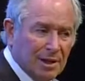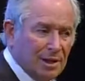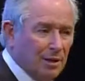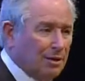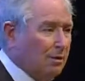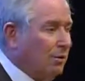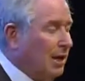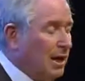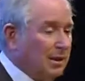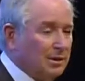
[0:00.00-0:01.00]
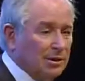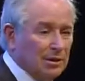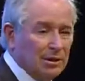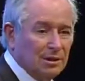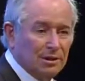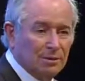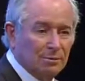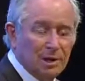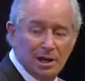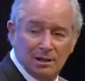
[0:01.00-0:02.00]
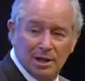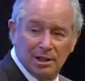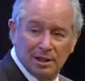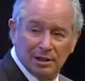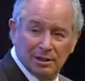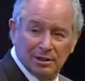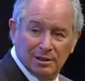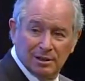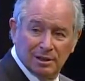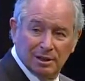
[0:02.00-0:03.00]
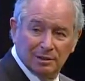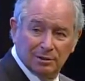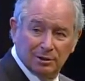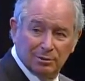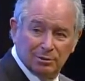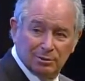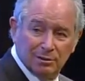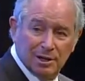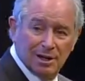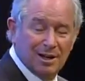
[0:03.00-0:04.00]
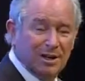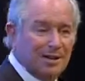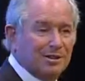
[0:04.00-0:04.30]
you know, and we got nothing. And so. So